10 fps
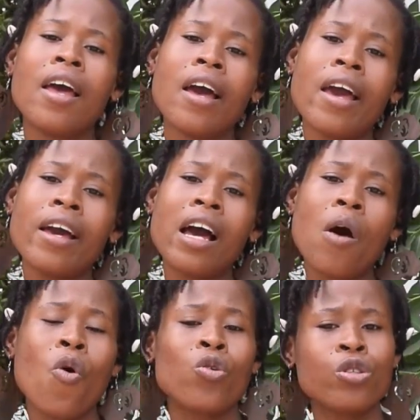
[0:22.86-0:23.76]
I
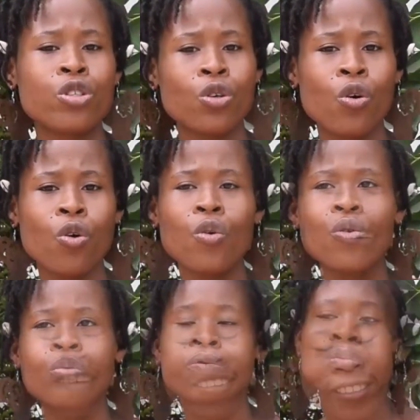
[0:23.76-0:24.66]
want to show
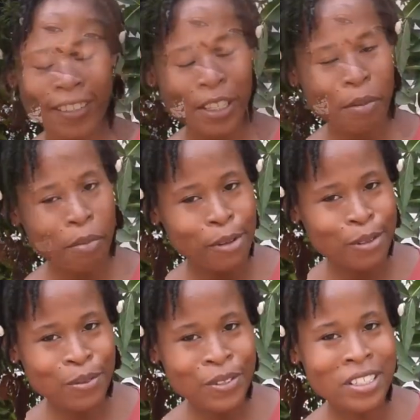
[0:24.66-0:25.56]
symbols
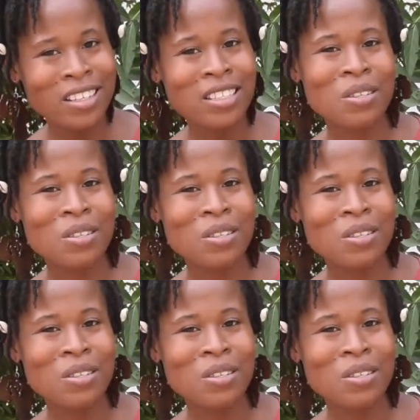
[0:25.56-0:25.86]
which is